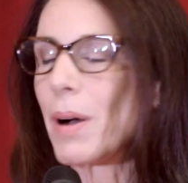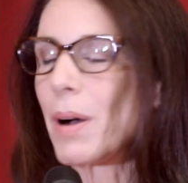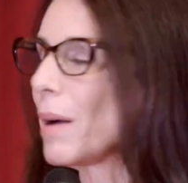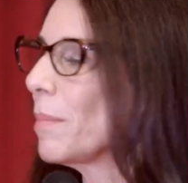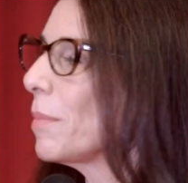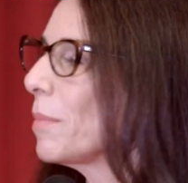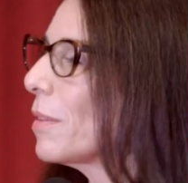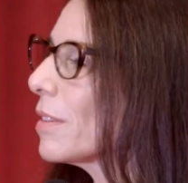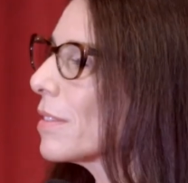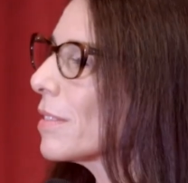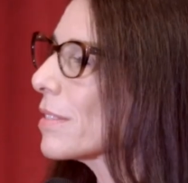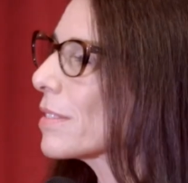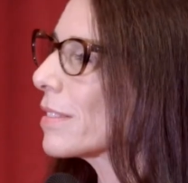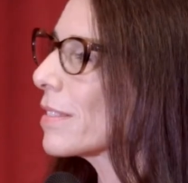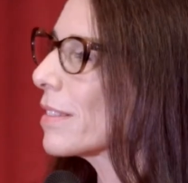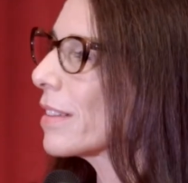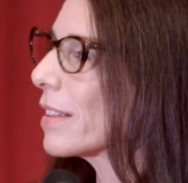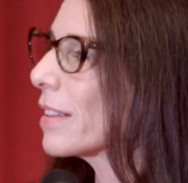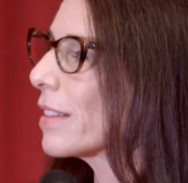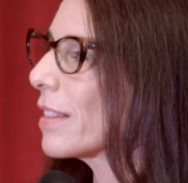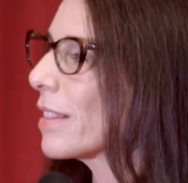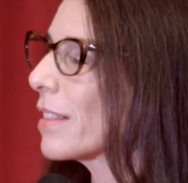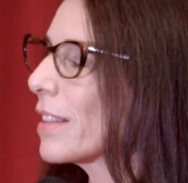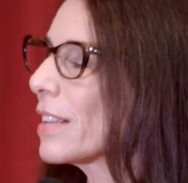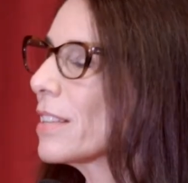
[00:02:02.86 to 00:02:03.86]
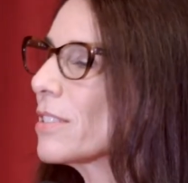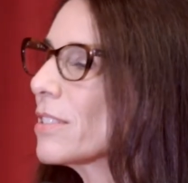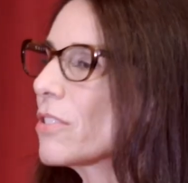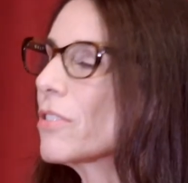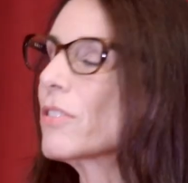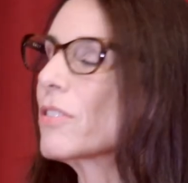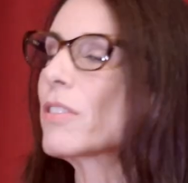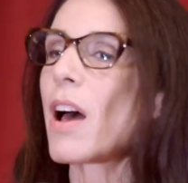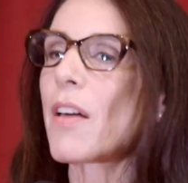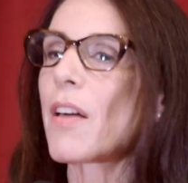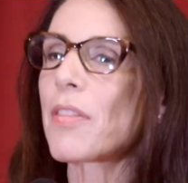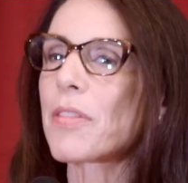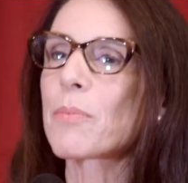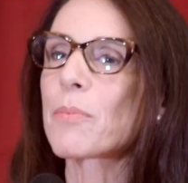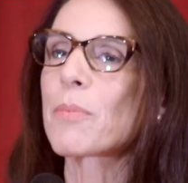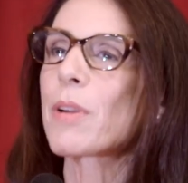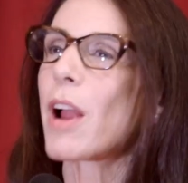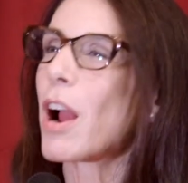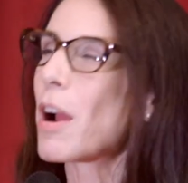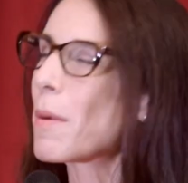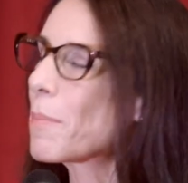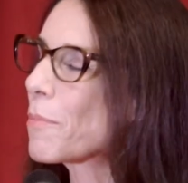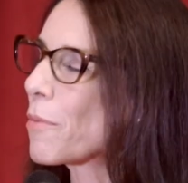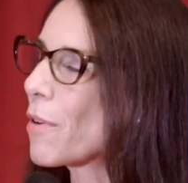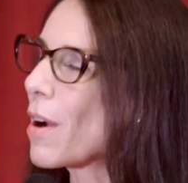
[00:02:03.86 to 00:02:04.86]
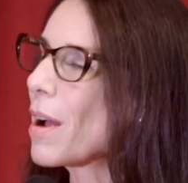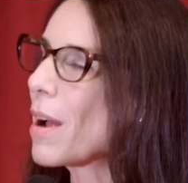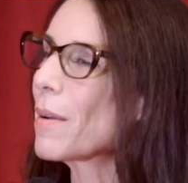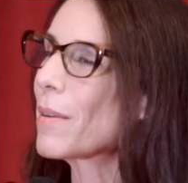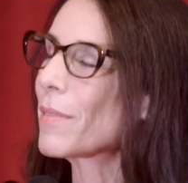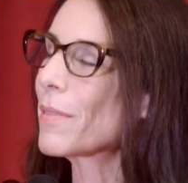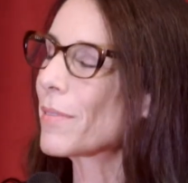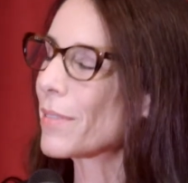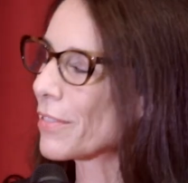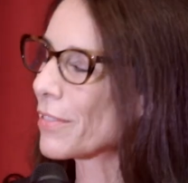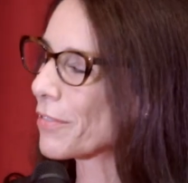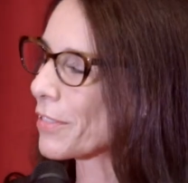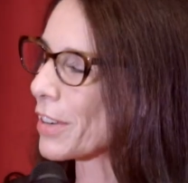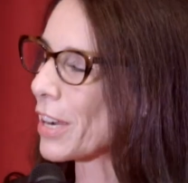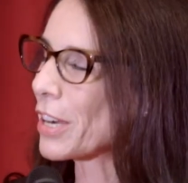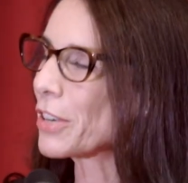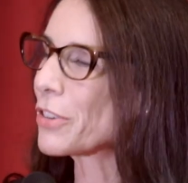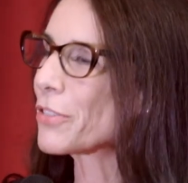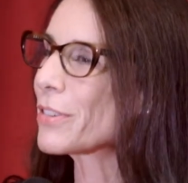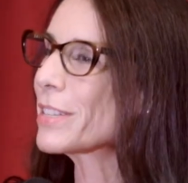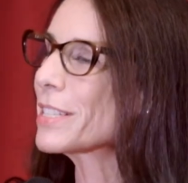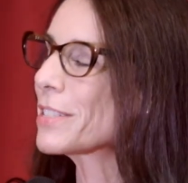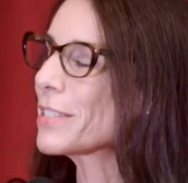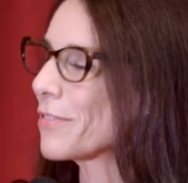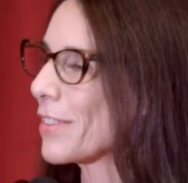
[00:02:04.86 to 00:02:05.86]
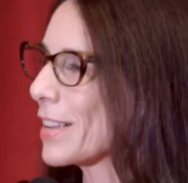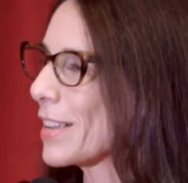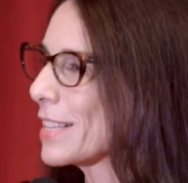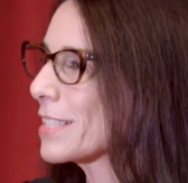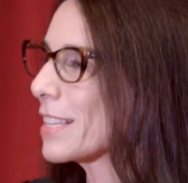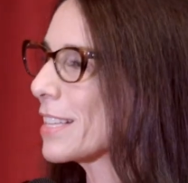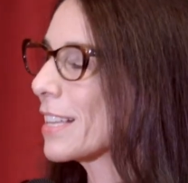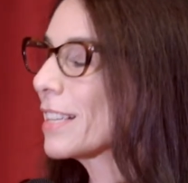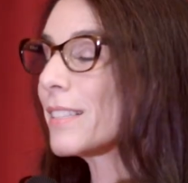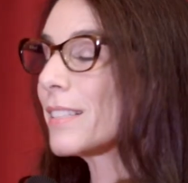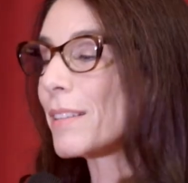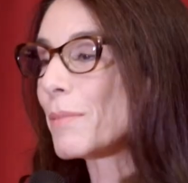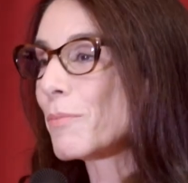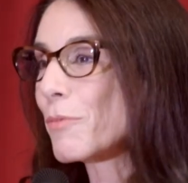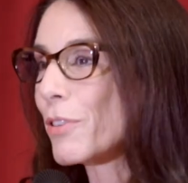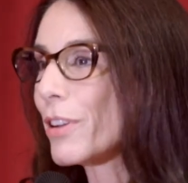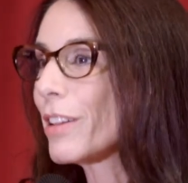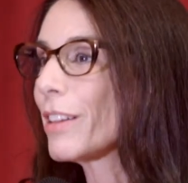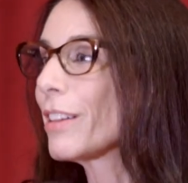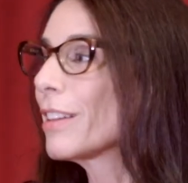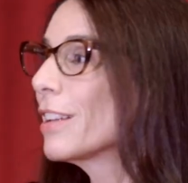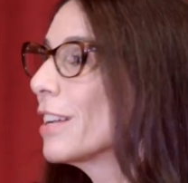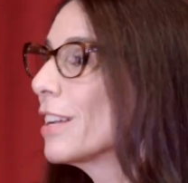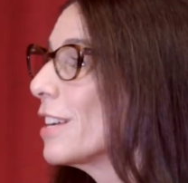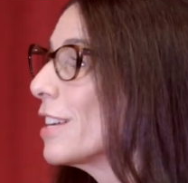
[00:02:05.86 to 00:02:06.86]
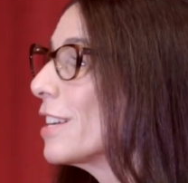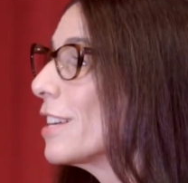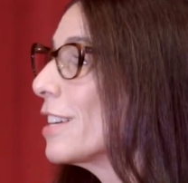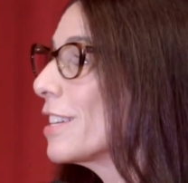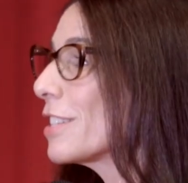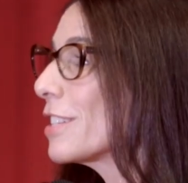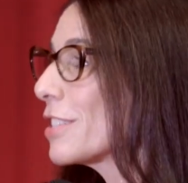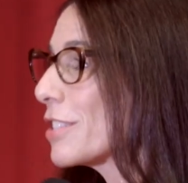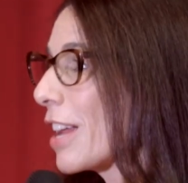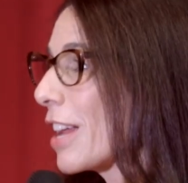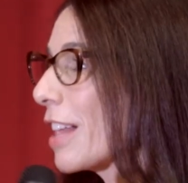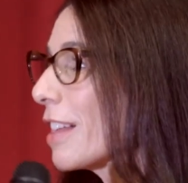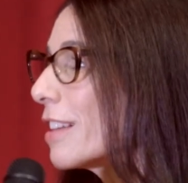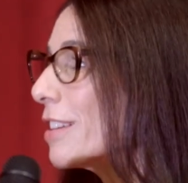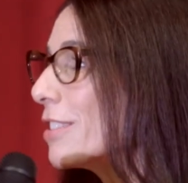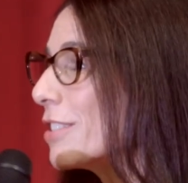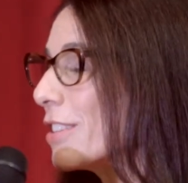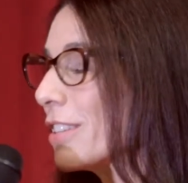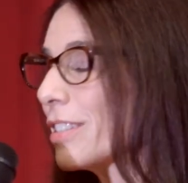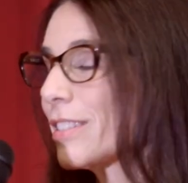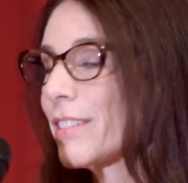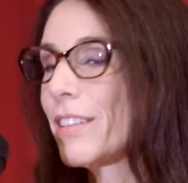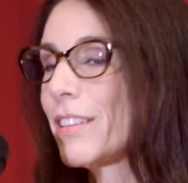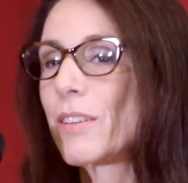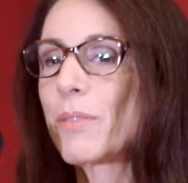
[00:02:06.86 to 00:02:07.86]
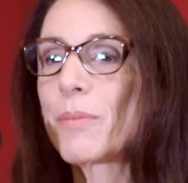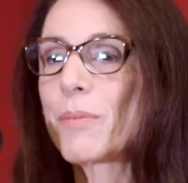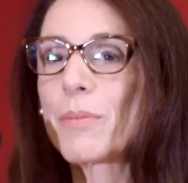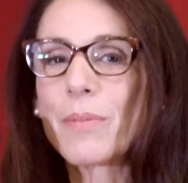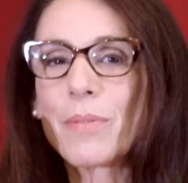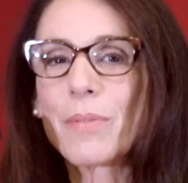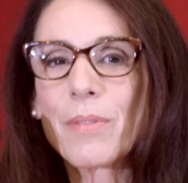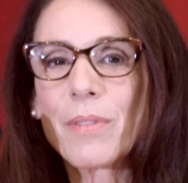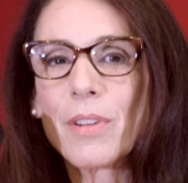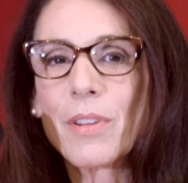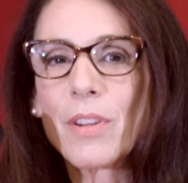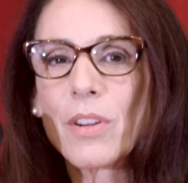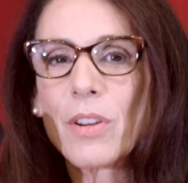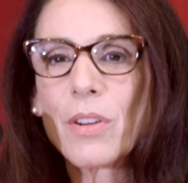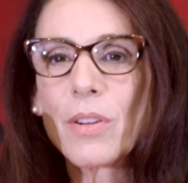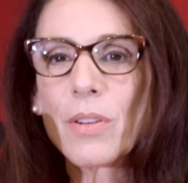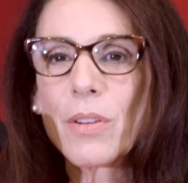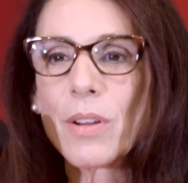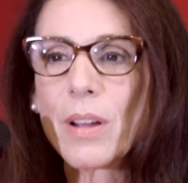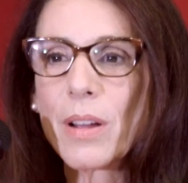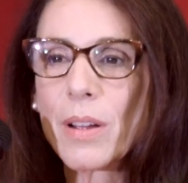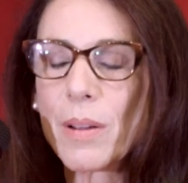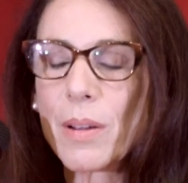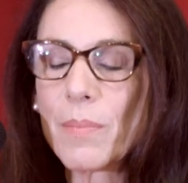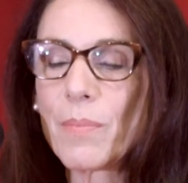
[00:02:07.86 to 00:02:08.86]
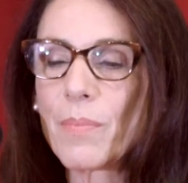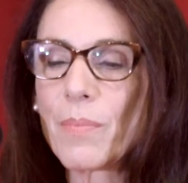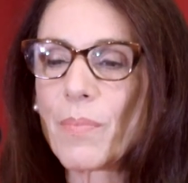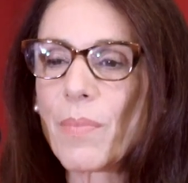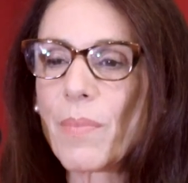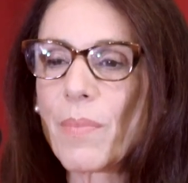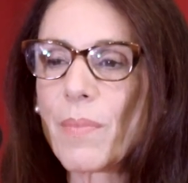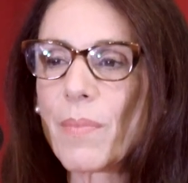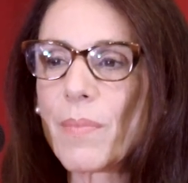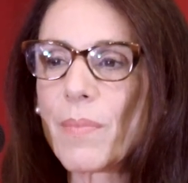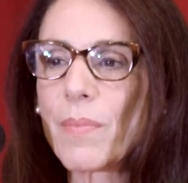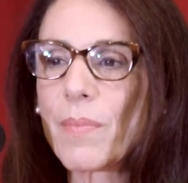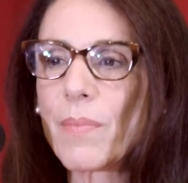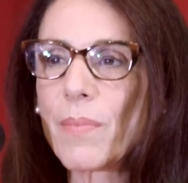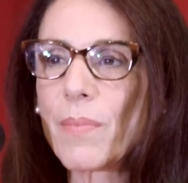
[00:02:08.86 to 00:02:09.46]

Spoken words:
baubles. These are not our country is facing some real challenges. The